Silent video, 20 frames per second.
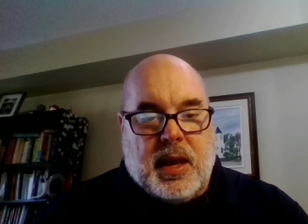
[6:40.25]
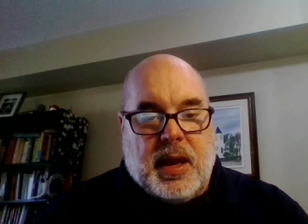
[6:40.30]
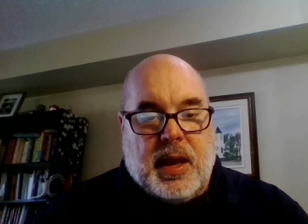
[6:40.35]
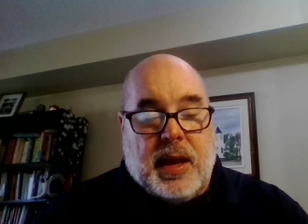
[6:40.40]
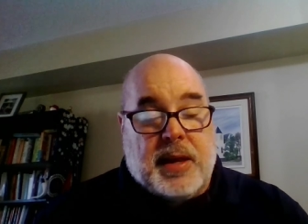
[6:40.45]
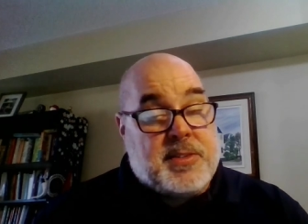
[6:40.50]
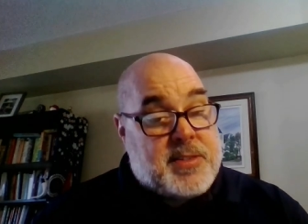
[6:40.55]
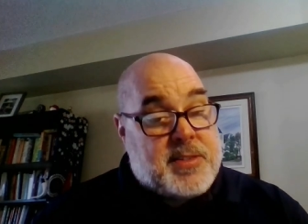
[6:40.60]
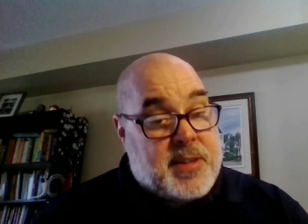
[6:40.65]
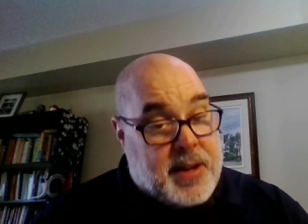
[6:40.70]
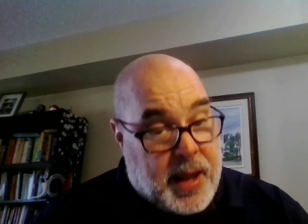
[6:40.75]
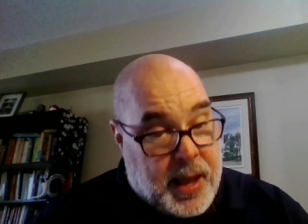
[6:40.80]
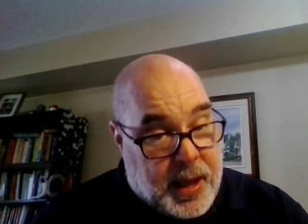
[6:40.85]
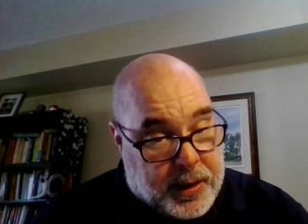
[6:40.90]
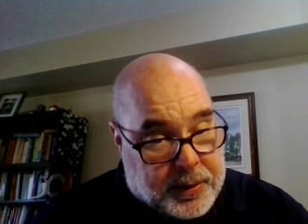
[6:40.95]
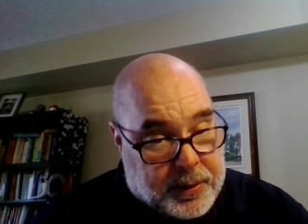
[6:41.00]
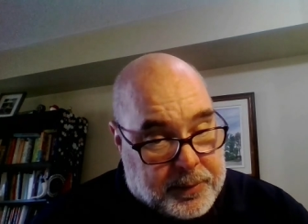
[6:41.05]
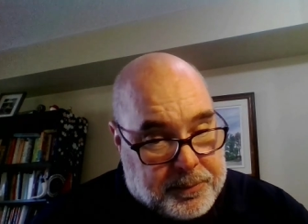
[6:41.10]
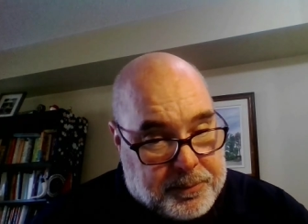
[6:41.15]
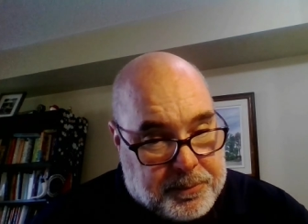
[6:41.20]
And
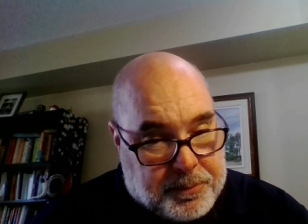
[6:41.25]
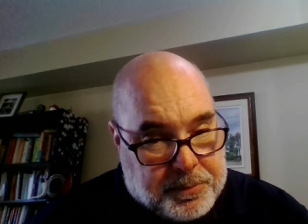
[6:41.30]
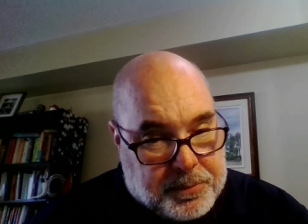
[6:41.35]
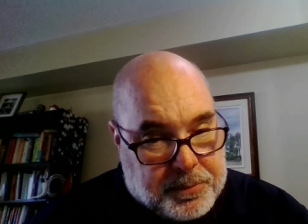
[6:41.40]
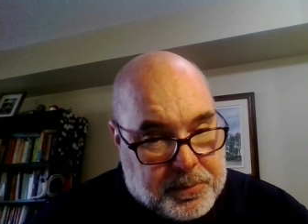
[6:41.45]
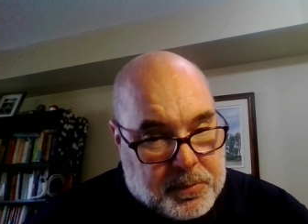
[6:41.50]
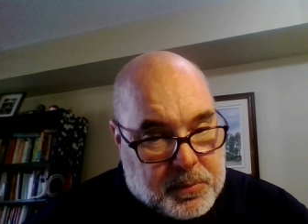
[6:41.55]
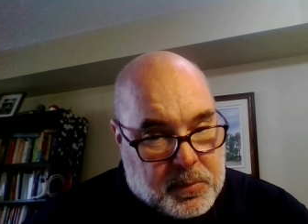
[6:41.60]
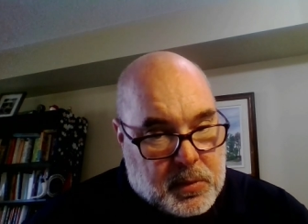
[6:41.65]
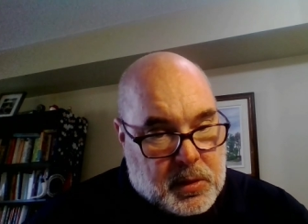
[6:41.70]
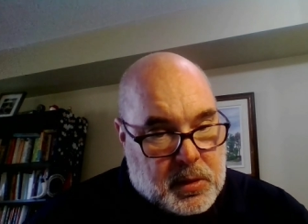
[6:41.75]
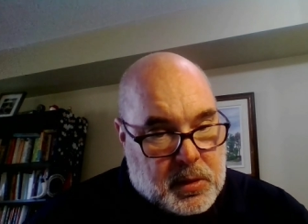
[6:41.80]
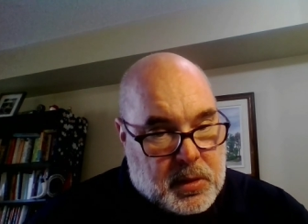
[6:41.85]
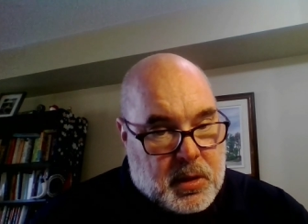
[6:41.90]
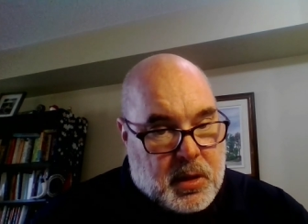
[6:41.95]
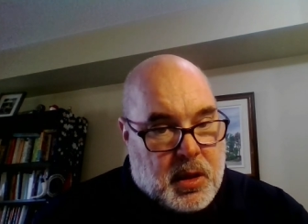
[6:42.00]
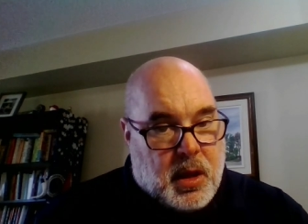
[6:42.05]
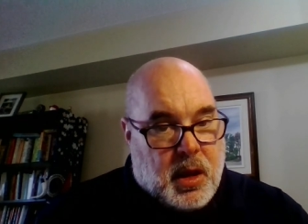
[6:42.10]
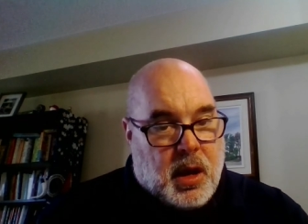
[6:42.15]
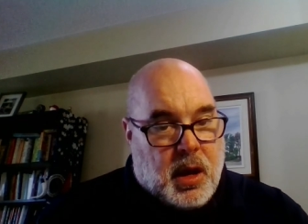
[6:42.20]
today,
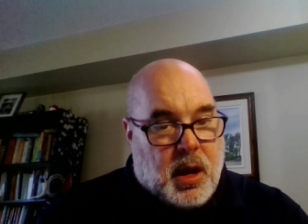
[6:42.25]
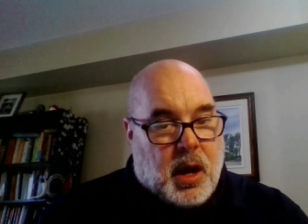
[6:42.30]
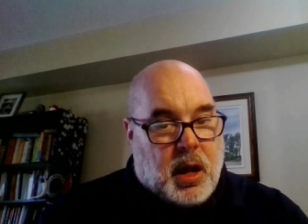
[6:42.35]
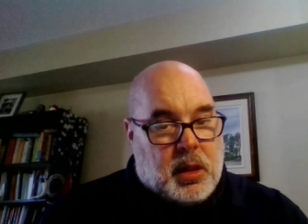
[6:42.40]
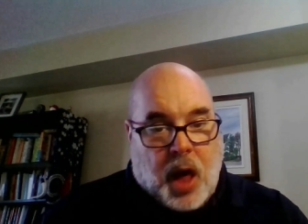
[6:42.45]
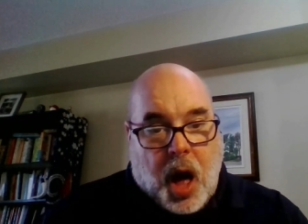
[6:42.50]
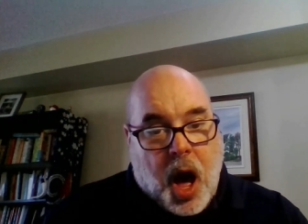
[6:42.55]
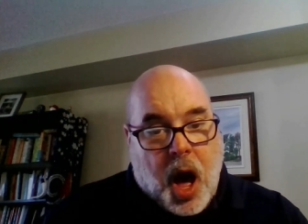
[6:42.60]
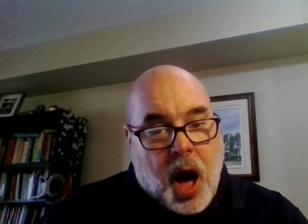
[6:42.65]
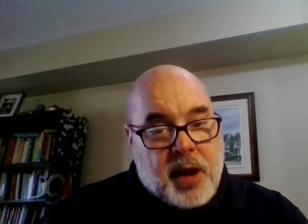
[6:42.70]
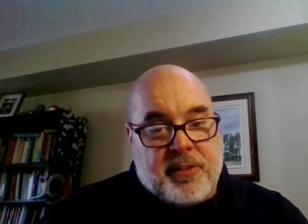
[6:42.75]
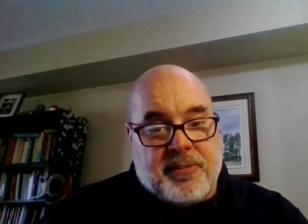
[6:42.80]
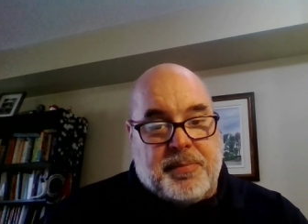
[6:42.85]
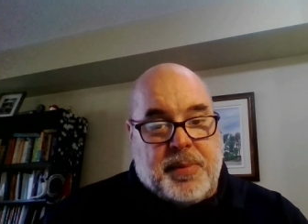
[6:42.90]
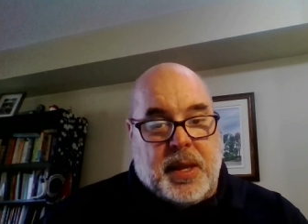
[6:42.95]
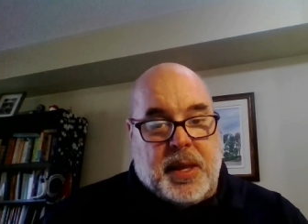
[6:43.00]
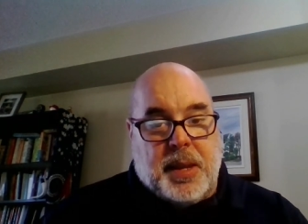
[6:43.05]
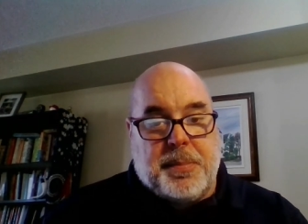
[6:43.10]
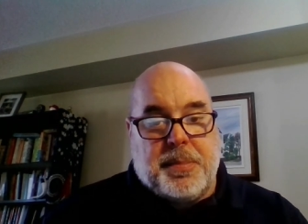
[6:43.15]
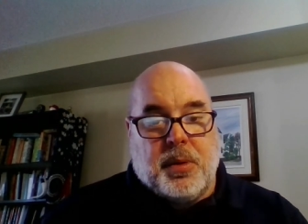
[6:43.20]
a lot of
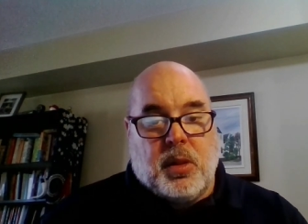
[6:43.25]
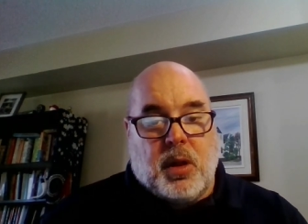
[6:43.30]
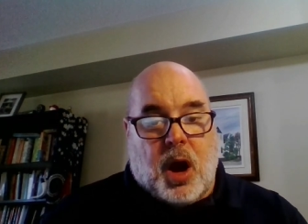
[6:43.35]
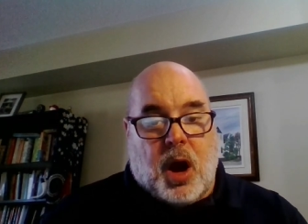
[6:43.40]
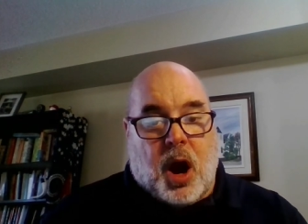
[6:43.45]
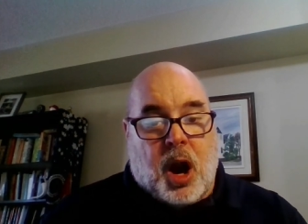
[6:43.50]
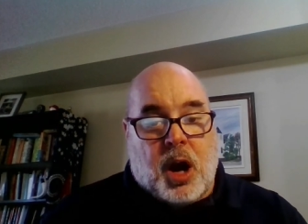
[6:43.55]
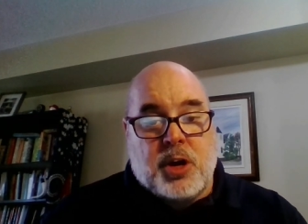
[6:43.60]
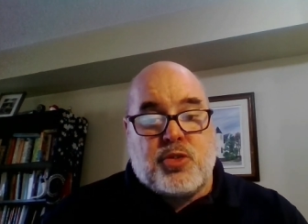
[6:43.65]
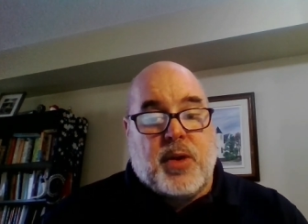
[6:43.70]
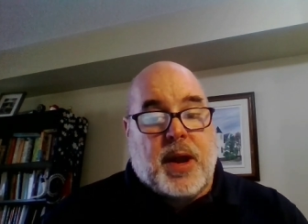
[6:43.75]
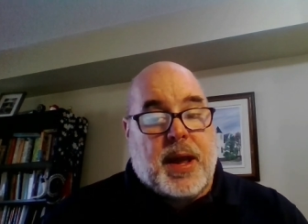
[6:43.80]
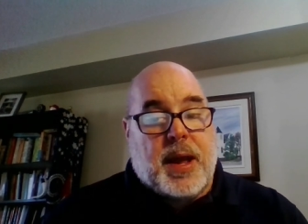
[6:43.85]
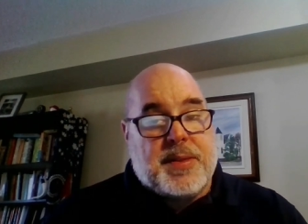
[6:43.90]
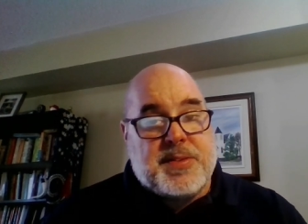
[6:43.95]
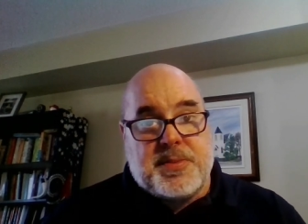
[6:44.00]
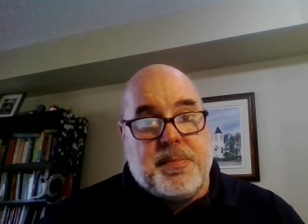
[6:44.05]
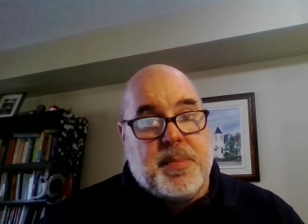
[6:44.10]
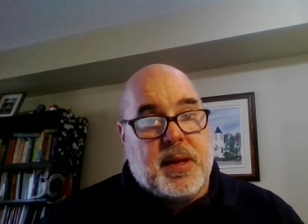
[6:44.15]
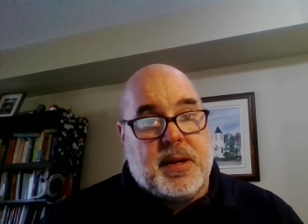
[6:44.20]
people are
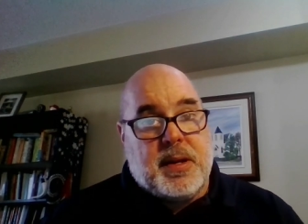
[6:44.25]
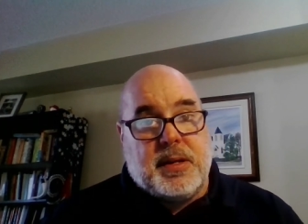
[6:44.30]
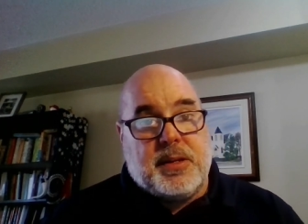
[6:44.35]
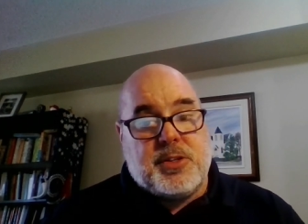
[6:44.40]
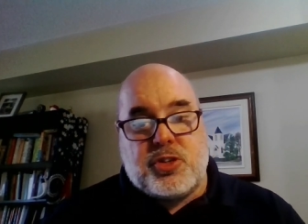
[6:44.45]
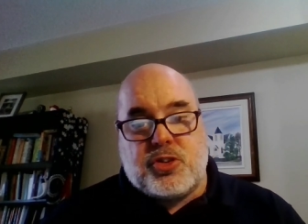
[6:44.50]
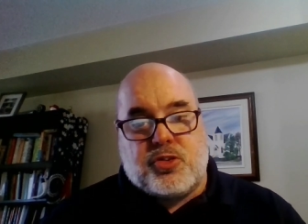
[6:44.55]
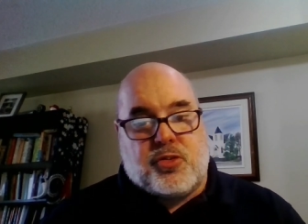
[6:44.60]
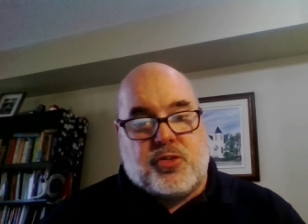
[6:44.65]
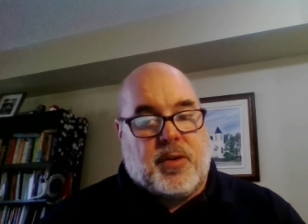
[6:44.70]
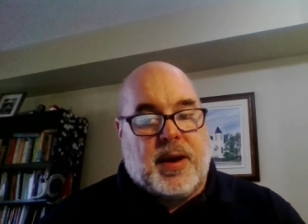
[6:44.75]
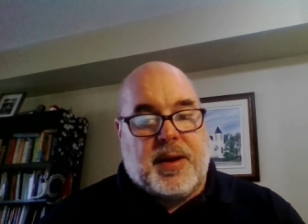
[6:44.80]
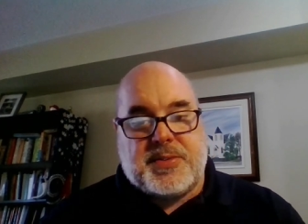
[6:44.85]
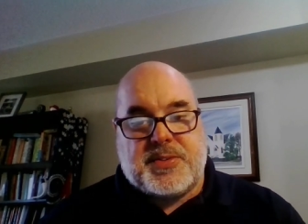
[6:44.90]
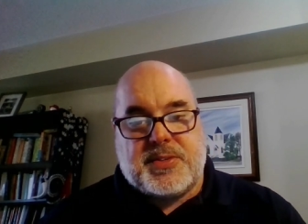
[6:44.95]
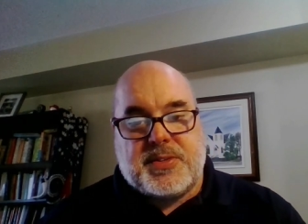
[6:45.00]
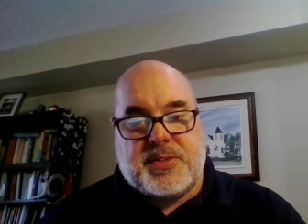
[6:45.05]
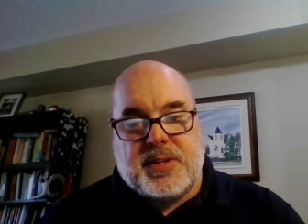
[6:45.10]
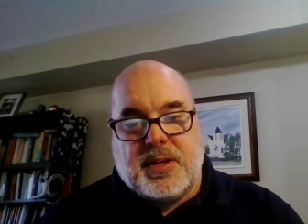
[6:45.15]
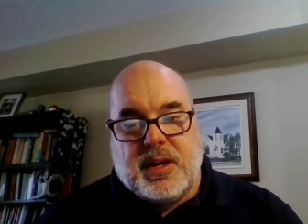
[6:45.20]
transmitting
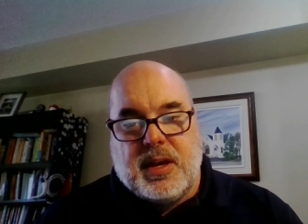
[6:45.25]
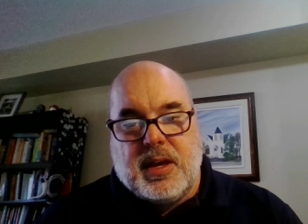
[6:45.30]
stress,